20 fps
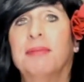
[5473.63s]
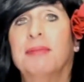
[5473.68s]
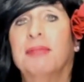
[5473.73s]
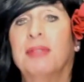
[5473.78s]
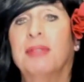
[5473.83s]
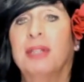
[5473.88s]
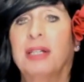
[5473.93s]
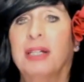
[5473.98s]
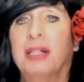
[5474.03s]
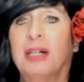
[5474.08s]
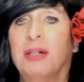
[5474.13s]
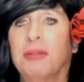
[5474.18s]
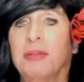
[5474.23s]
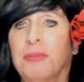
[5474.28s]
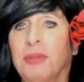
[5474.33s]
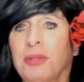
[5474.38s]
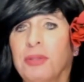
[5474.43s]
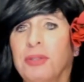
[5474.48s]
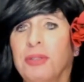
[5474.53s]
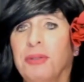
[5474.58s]
You know, and
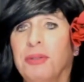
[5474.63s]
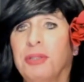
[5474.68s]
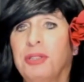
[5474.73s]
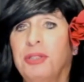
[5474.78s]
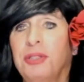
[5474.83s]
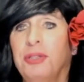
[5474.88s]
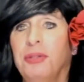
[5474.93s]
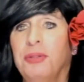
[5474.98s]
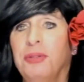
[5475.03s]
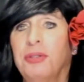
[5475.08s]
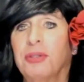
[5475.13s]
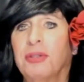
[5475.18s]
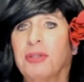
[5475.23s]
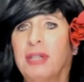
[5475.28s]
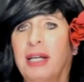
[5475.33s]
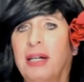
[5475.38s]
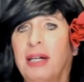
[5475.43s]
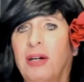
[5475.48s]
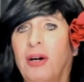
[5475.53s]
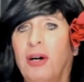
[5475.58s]
we'll do a chooch on
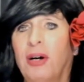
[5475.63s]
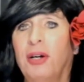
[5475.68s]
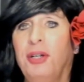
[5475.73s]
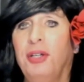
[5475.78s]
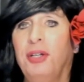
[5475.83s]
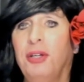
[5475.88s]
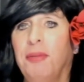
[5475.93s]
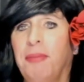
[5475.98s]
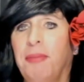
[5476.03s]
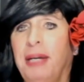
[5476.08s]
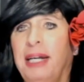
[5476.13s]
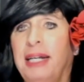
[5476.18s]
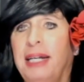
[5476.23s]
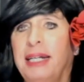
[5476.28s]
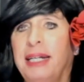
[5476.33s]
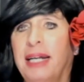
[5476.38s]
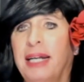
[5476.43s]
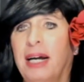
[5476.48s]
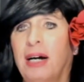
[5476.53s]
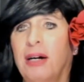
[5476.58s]
that. Are you
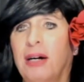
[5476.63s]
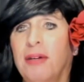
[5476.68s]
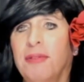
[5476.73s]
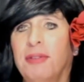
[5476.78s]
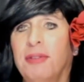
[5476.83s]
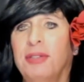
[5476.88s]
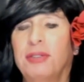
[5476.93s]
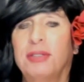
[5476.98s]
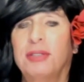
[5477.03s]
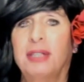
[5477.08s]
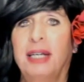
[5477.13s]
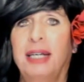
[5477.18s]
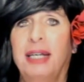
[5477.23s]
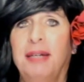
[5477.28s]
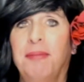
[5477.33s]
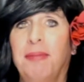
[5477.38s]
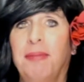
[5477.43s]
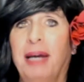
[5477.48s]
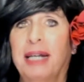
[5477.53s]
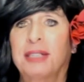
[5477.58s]
meeting Elvis
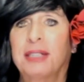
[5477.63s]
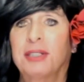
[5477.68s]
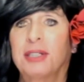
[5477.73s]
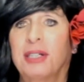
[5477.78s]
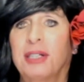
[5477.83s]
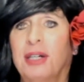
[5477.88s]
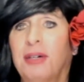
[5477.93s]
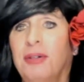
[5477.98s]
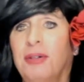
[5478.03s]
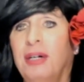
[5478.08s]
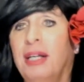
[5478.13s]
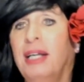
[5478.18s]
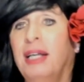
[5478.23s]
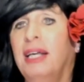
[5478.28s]
in Mexico?